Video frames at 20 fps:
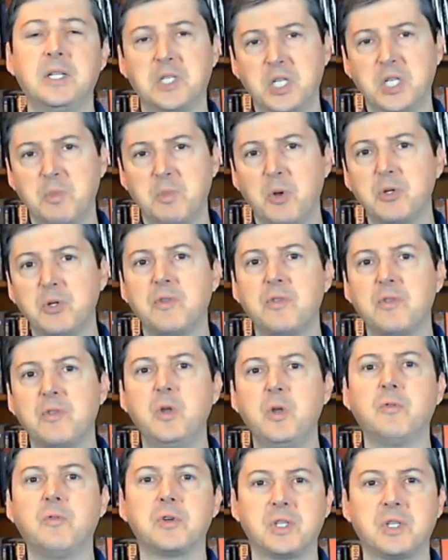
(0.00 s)
And since most of
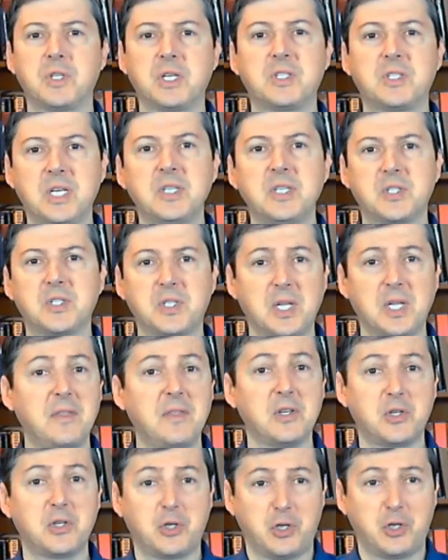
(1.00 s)
the universe exists
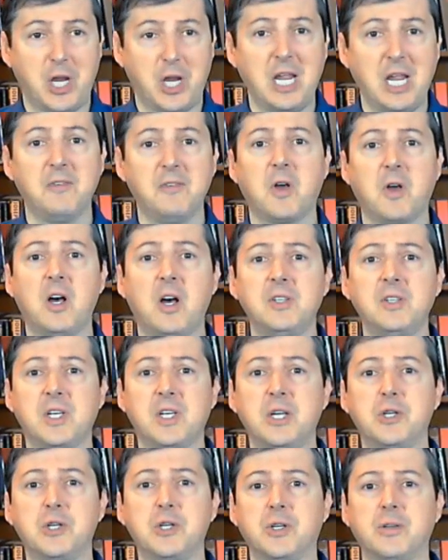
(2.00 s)
in this chain of
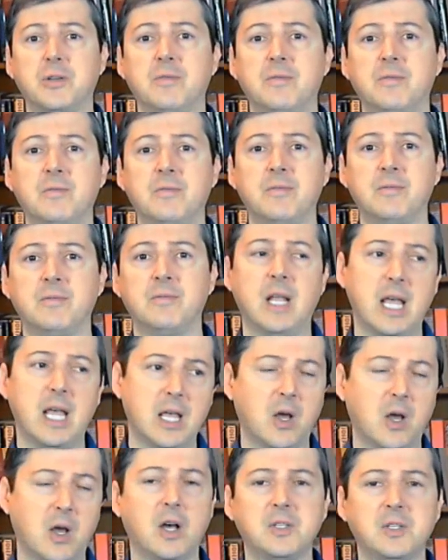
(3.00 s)
causation,
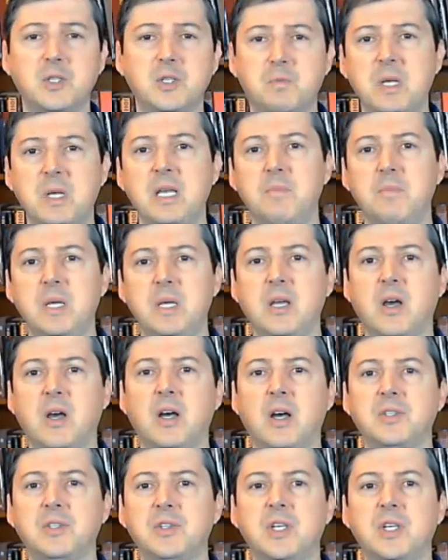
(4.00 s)
A causes B, B
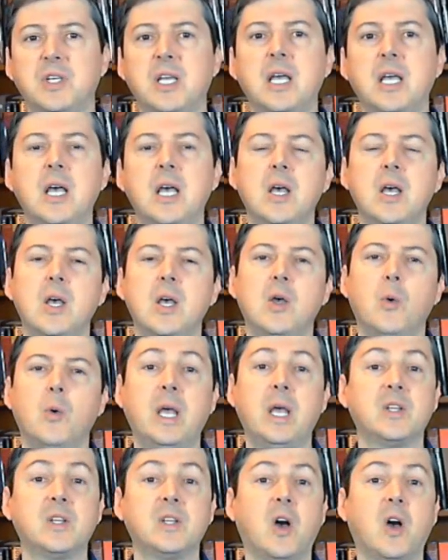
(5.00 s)
causes C,
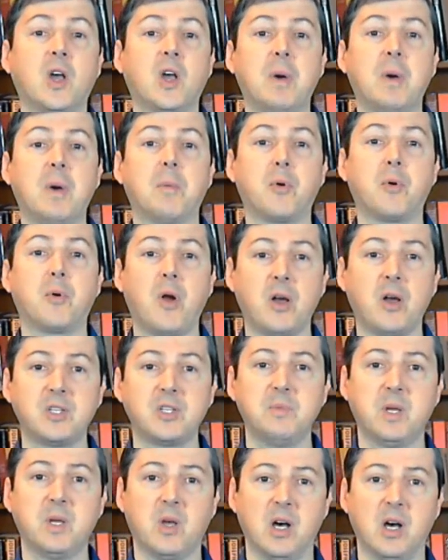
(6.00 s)
we can talk about
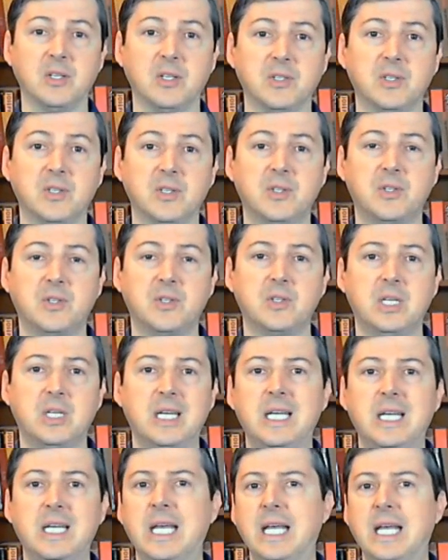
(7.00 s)
proximate
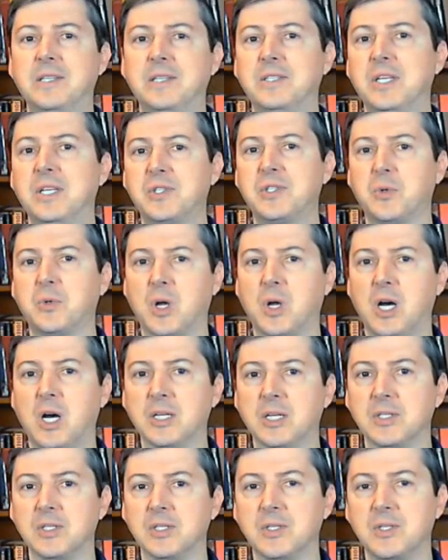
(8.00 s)
causes and distal
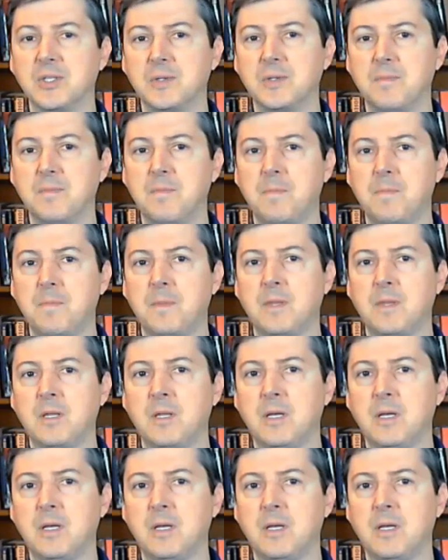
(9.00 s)
causes.